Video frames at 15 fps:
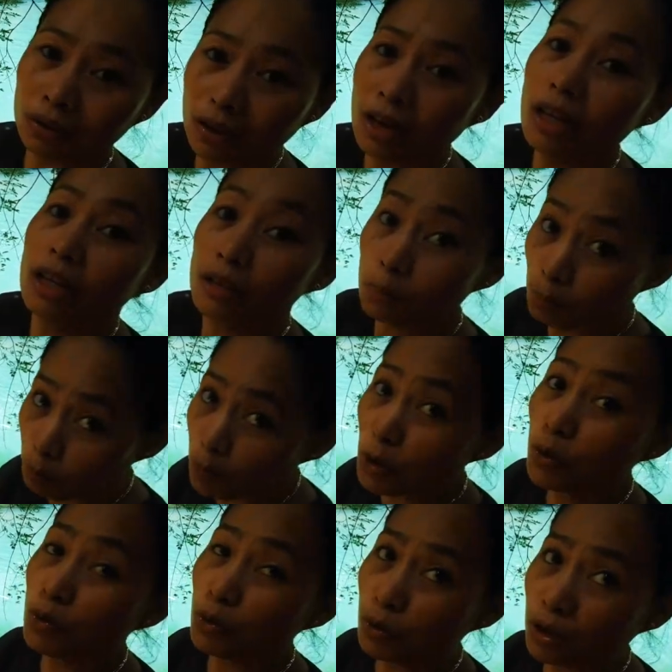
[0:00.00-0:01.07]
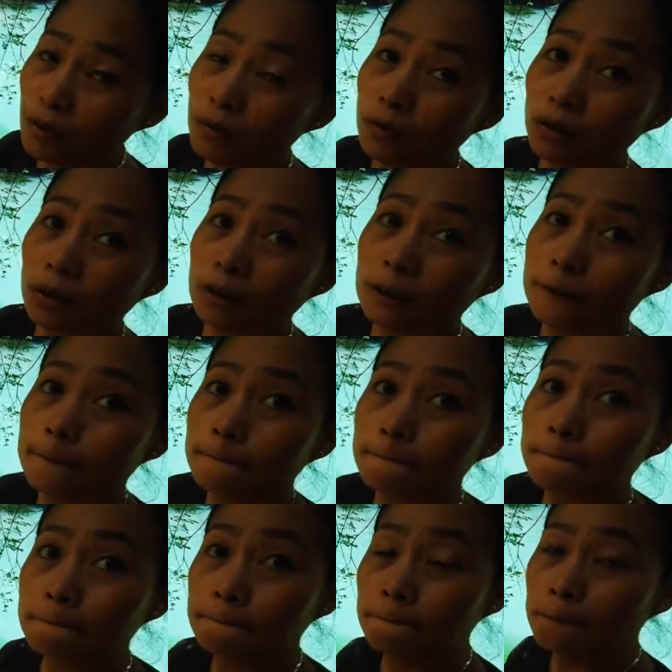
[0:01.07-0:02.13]
Mm. although beautiful. i think this will be a lot
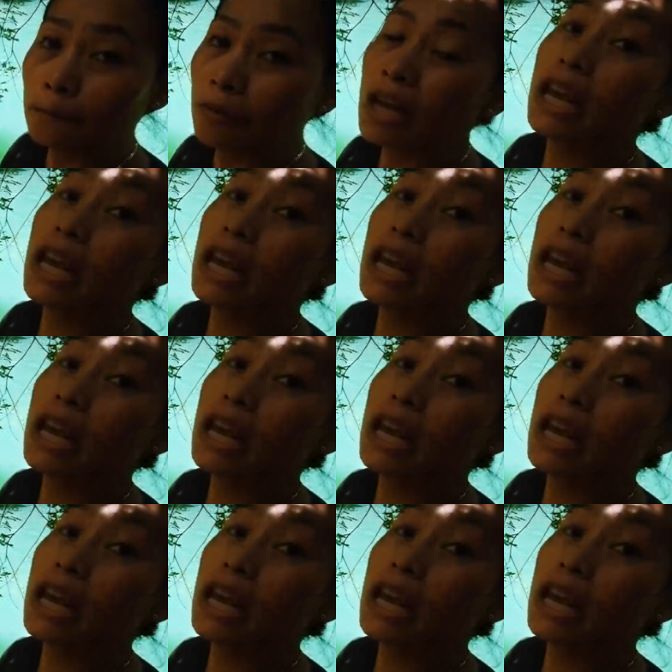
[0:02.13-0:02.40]
clearer though